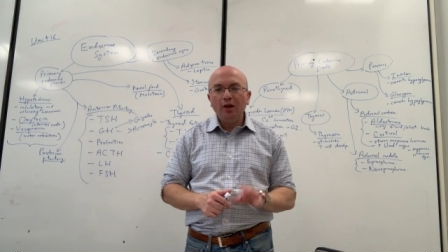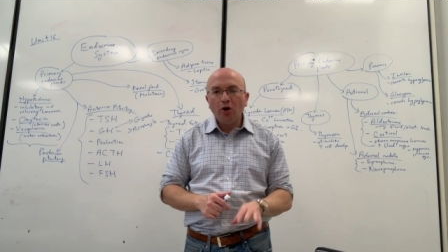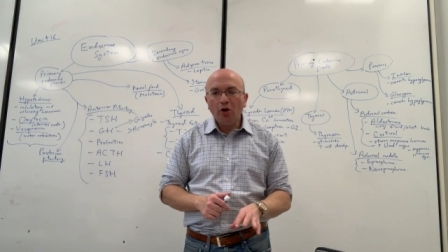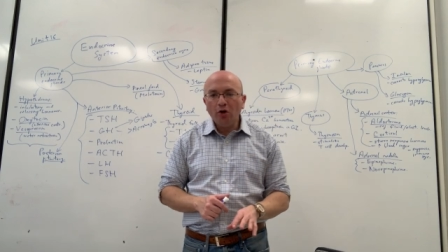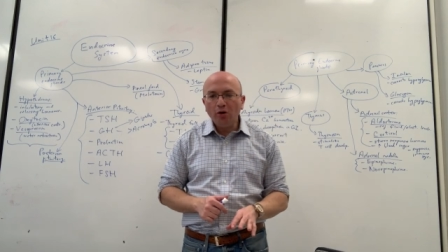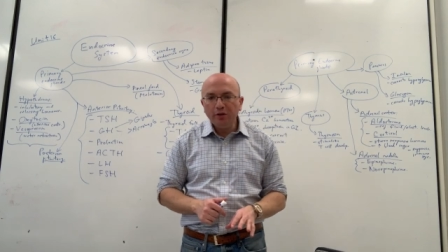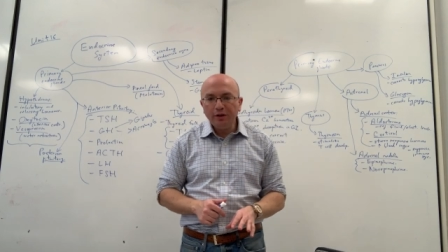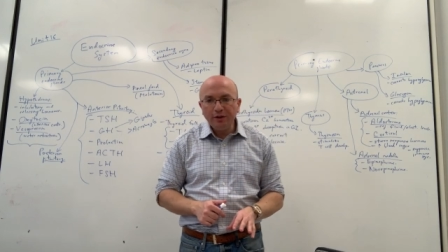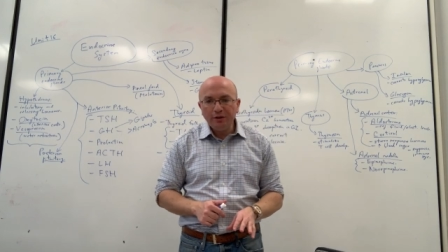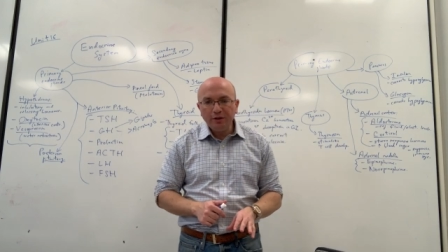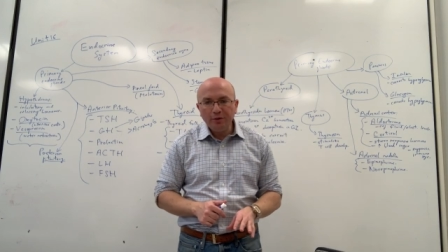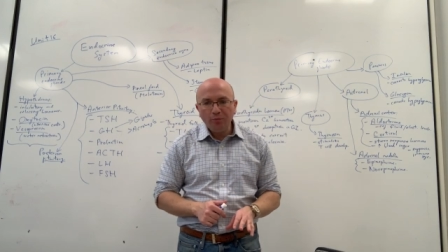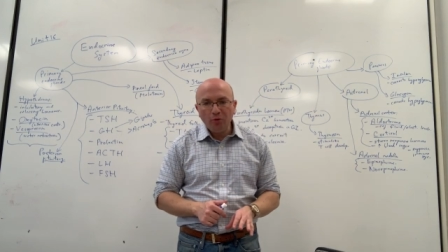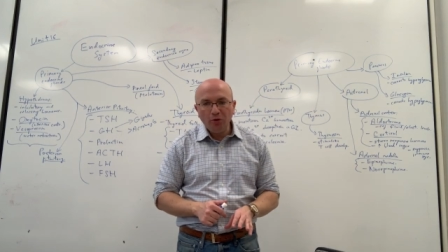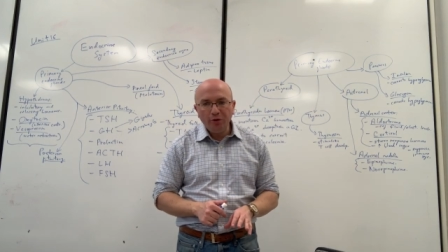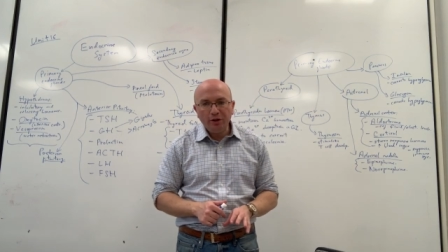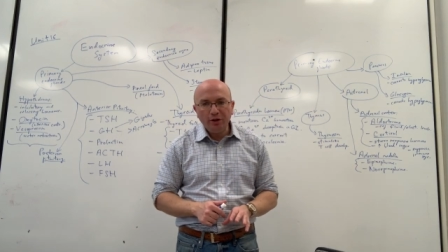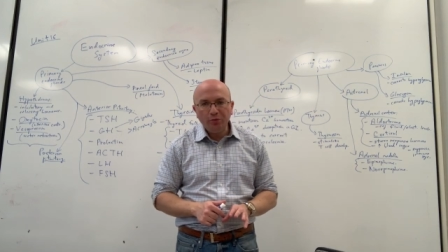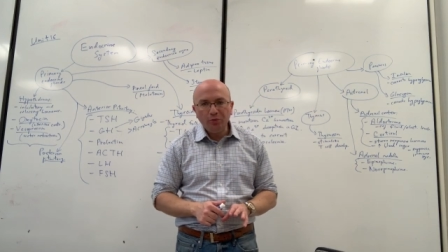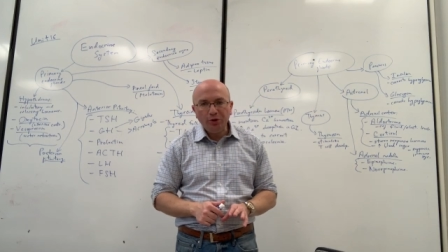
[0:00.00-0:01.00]
early in the
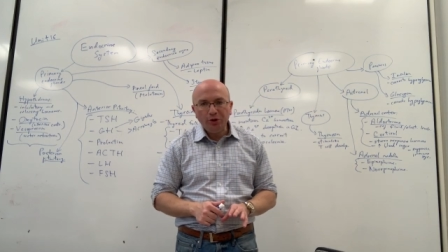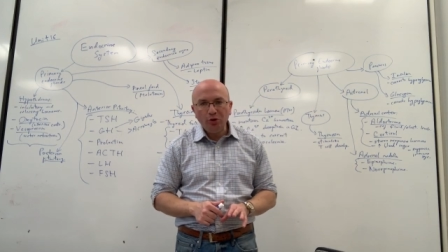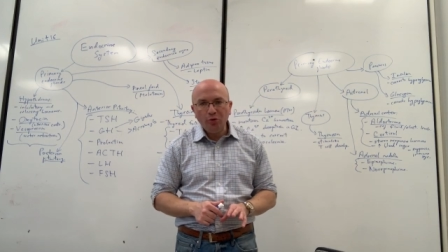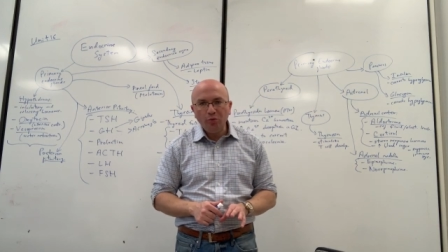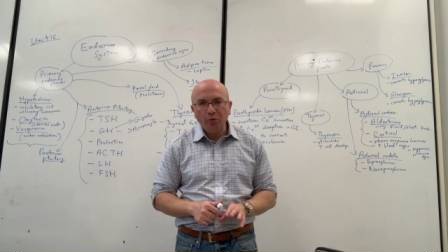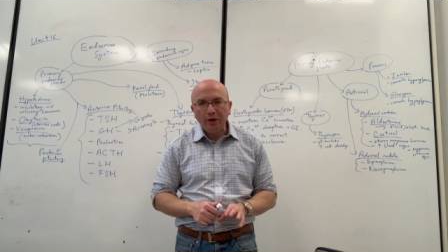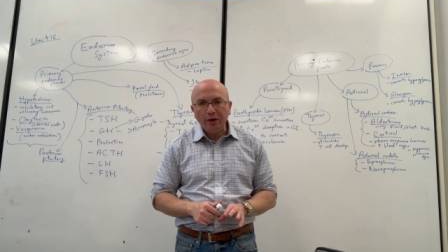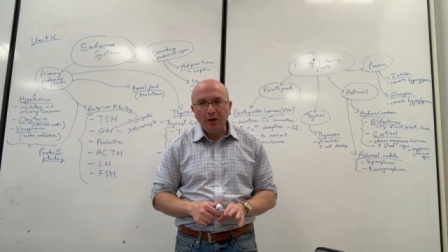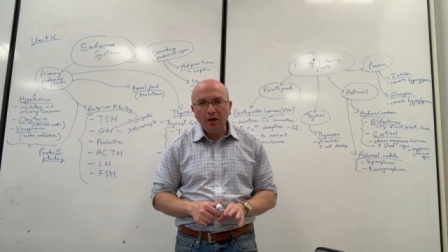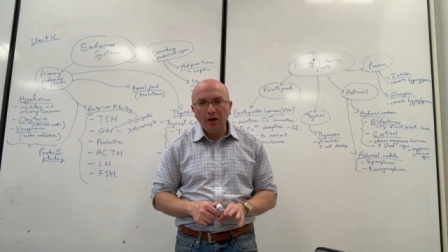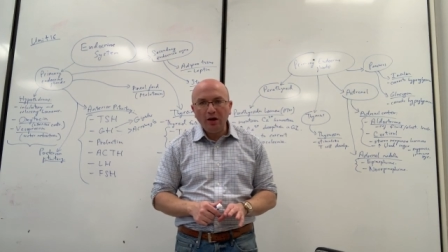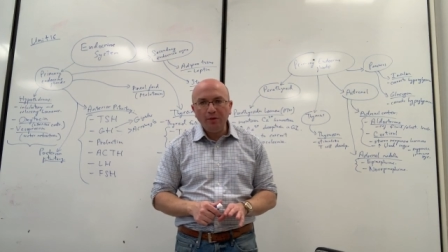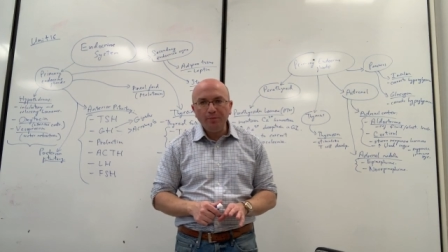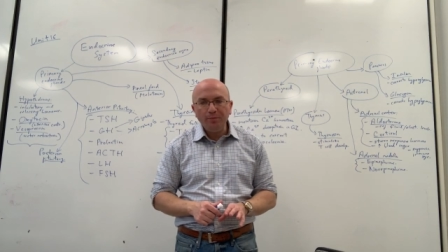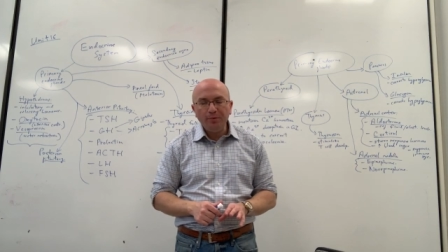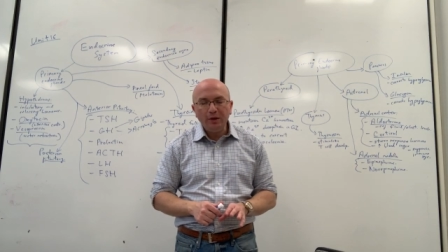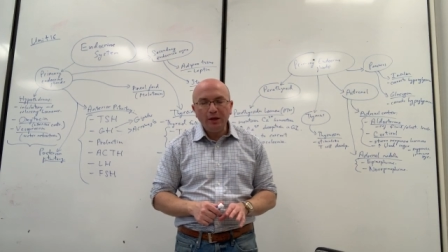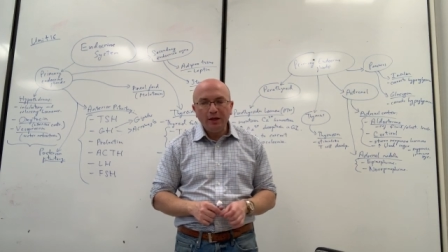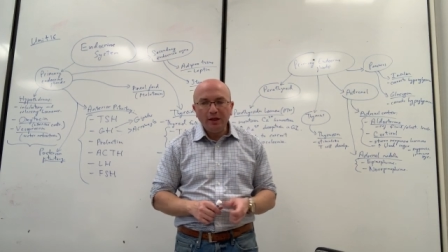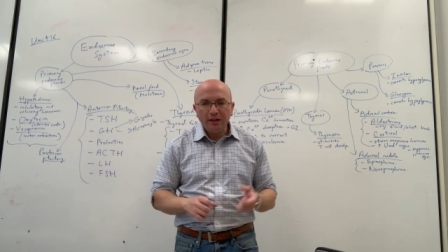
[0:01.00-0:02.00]
morning when you wake up.